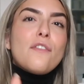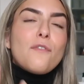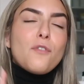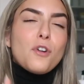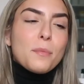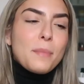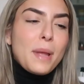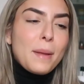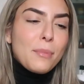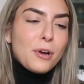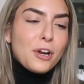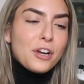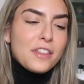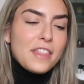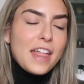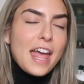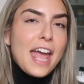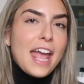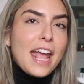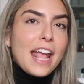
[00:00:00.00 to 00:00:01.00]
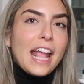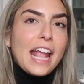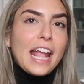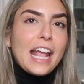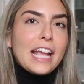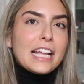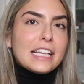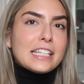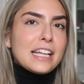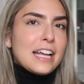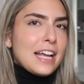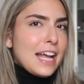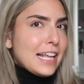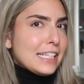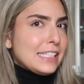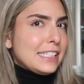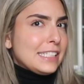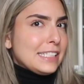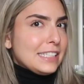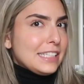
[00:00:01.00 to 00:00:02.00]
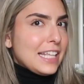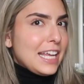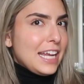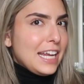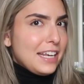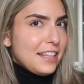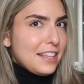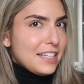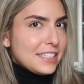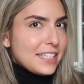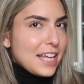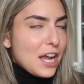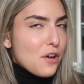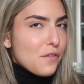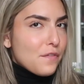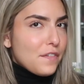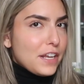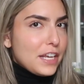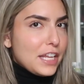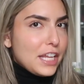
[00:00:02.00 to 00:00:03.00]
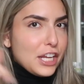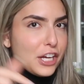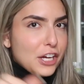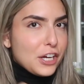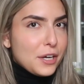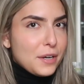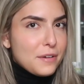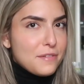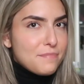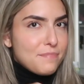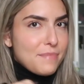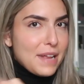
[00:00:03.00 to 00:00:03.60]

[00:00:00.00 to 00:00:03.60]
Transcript: for my birthday and I slayed this outfit here.